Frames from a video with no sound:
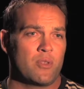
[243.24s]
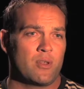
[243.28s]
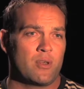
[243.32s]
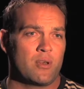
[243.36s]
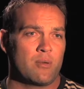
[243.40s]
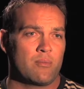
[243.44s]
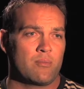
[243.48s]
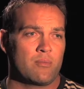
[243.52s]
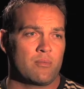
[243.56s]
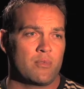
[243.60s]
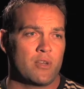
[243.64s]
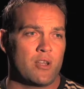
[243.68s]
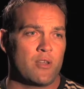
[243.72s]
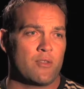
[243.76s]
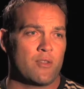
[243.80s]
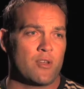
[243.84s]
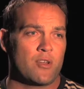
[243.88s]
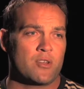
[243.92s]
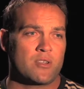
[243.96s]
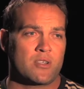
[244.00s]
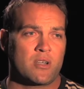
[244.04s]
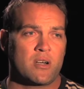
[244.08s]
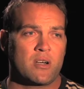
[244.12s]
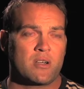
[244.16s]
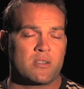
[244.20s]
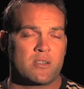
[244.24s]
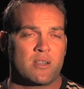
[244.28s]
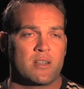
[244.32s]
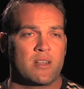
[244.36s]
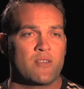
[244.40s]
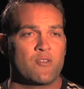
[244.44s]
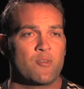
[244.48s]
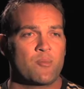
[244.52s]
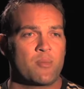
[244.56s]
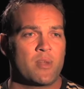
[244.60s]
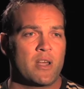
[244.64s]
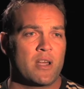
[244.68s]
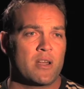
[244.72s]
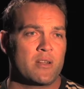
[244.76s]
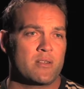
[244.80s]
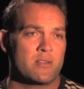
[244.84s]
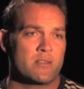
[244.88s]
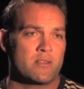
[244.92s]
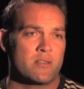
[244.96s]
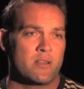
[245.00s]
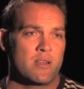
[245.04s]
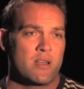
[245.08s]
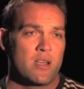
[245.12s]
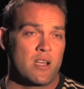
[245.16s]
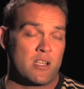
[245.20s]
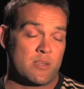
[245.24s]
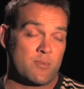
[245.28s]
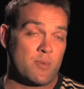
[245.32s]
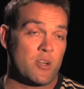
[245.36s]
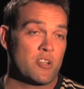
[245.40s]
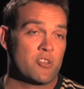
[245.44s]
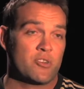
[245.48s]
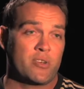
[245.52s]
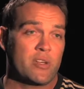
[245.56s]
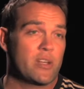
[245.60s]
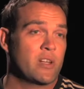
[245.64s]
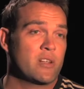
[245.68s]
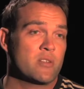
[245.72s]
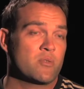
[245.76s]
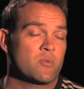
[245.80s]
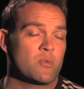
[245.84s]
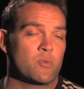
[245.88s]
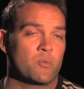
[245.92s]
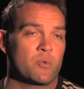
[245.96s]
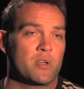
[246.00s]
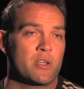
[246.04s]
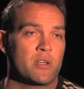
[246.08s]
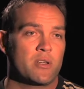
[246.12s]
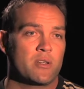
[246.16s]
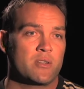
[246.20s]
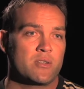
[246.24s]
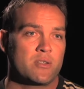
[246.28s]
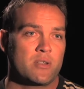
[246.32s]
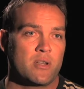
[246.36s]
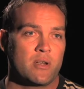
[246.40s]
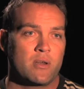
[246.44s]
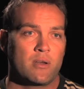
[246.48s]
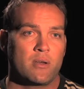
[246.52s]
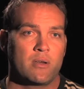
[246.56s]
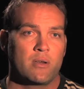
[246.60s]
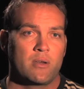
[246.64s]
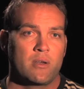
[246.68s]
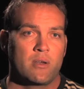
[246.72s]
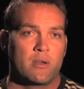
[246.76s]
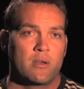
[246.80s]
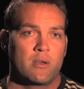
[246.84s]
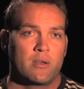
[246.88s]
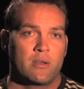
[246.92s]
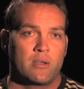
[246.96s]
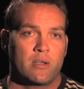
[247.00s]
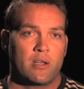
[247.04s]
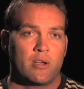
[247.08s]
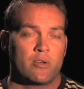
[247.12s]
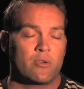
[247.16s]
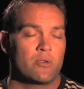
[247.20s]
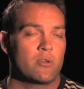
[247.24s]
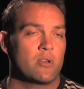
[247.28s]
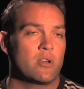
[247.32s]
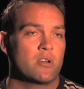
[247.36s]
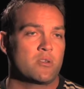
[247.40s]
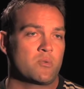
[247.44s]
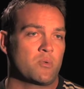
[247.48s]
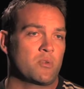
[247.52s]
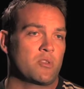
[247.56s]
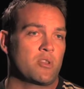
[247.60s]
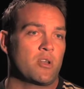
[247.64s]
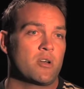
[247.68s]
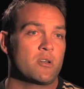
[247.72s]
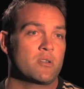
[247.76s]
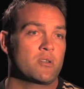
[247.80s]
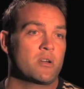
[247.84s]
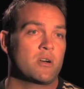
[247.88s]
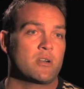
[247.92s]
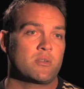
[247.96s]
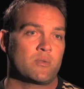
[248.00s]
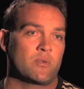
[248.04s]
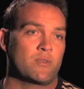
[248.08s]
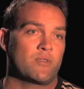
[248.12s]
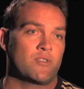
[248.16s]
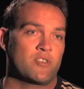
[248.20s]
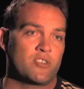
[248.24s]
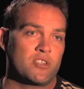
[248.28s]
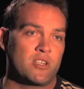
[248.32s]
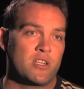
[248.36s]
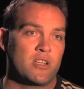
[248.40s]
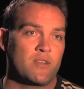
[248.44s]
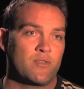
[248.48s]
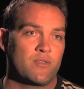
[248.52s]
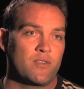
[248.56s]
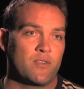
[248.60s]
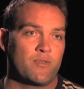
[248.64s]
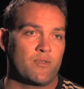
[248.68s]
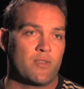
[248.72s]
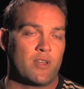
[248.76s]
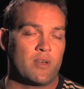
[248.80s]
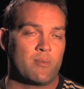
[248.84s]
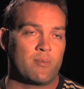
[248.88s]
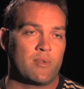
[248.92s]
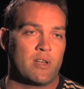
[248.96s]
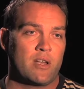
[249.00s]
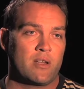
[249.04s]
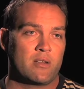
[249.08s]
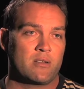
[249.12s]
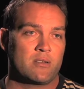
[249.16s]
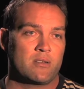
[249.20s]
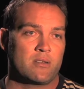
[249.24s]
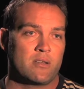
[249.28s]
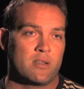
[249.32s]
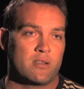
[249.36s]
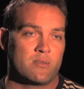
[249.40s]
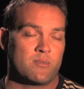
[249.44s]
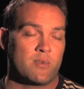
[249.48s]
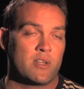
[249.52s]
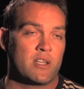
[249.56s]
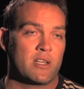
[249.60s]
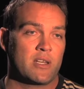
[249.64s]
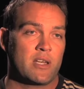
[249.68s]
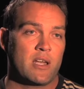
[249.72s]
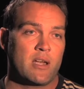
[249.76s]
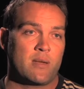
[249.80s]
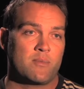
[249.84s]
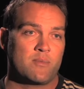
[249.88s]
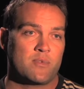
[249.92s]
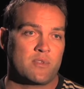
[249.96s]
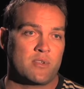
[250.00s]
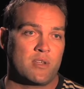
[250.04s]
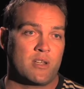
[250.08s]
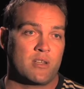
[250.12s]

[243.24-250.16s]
um, you know those guys, they never played as as much cricket as what we did. So you know who knows what those guys would have achieved if they played as as many games